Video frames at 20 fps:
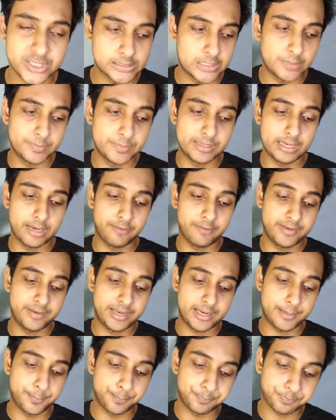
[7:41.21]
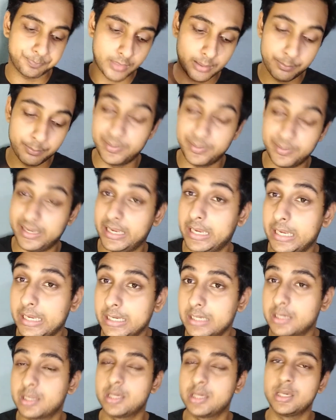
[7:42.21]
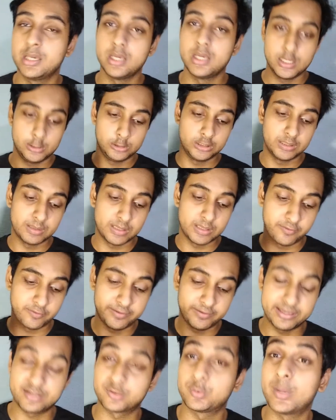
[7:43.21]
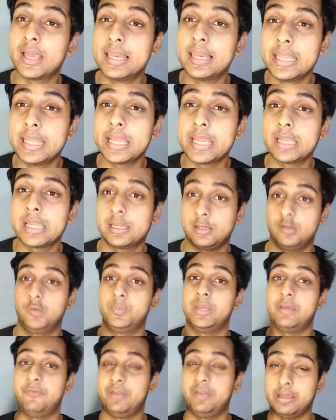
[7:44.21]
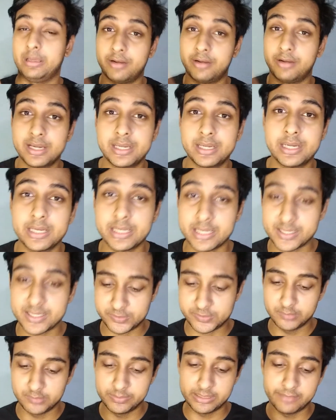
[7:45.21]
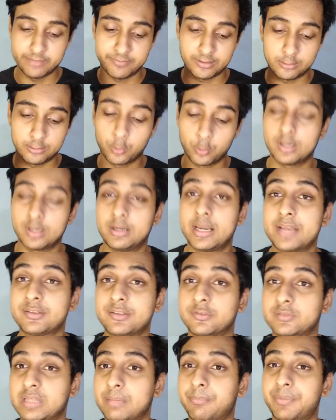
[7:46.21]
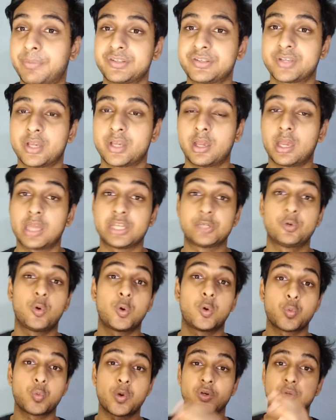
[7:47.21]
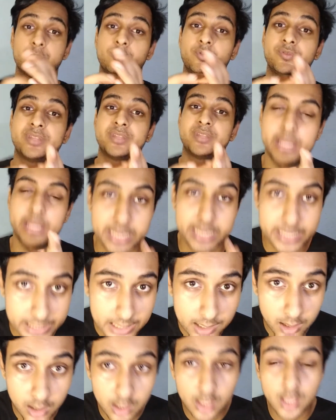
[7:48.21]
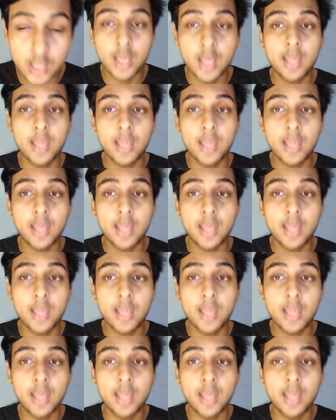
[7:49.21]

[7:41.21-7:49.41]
You will be having pain, you'll be having swelling, you'll be having redness, you'll be having local rise of temperature, and you don't want to move that area.